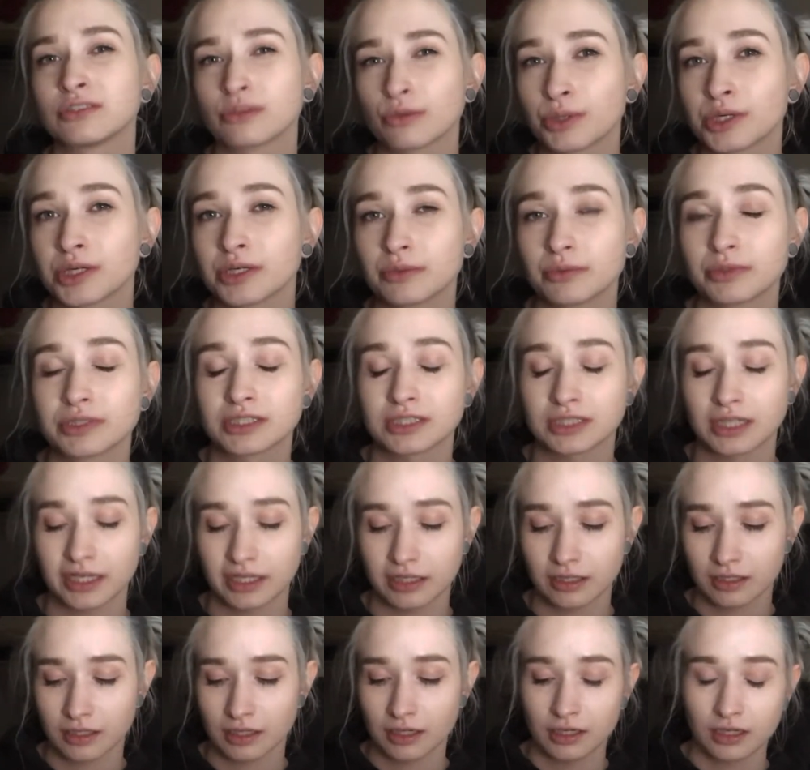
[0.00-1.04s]
sure it was
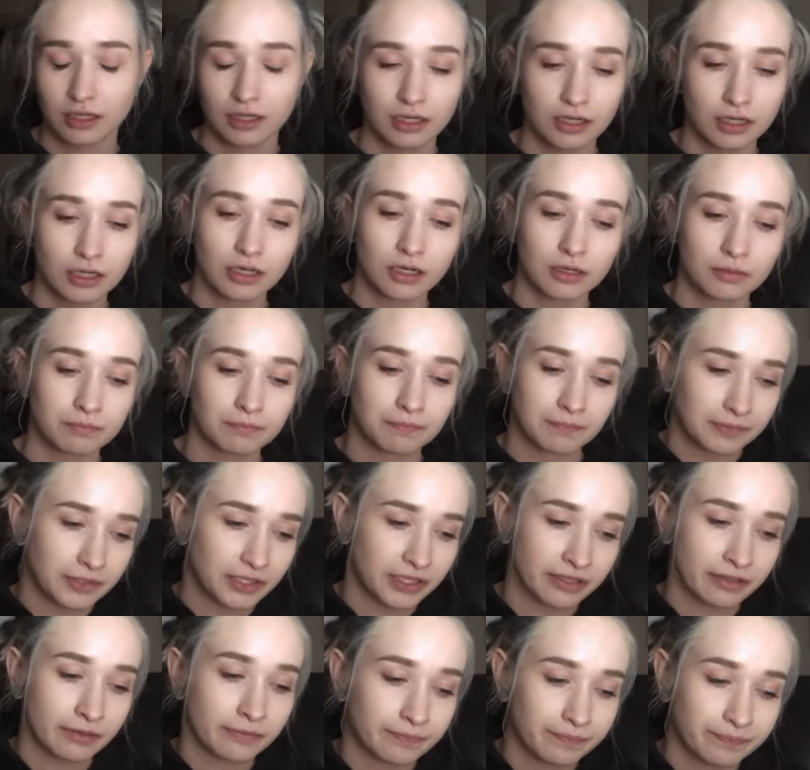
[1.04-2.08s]
steak,
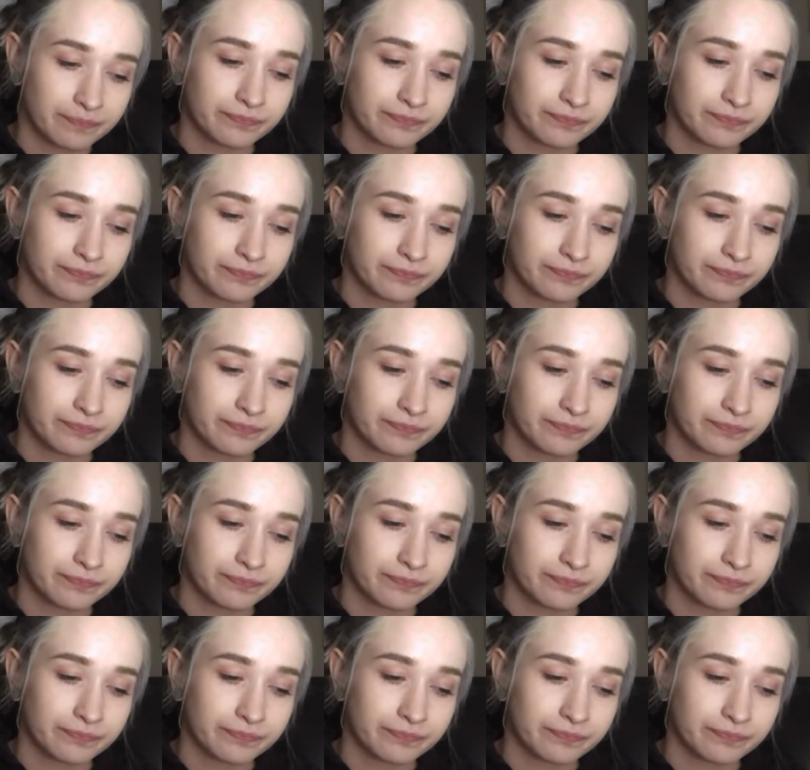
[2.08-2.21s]
but